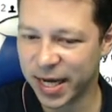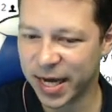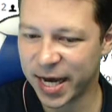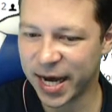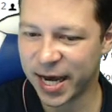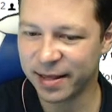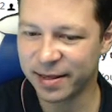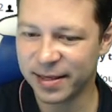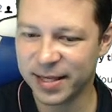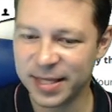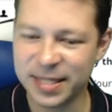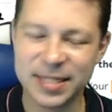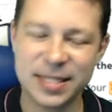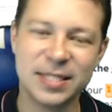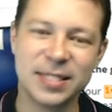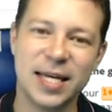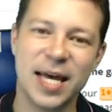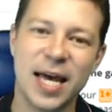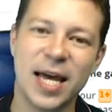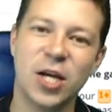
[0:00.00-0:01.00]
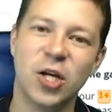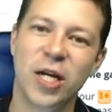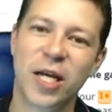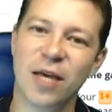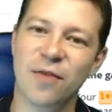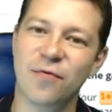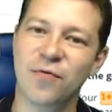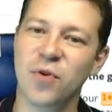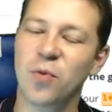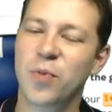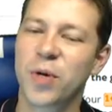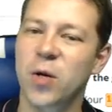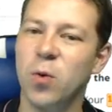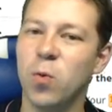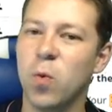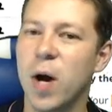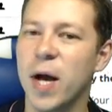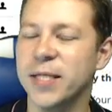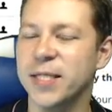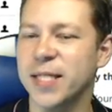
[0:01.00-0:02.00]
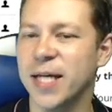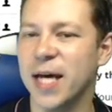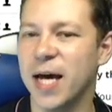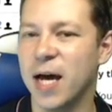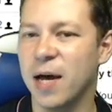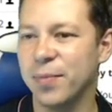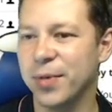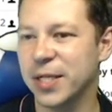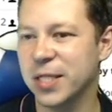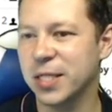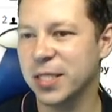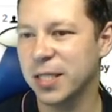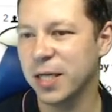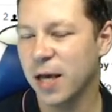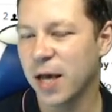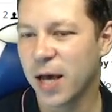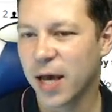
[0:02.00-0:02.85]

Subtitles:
and this is actually if you bid 1 diamond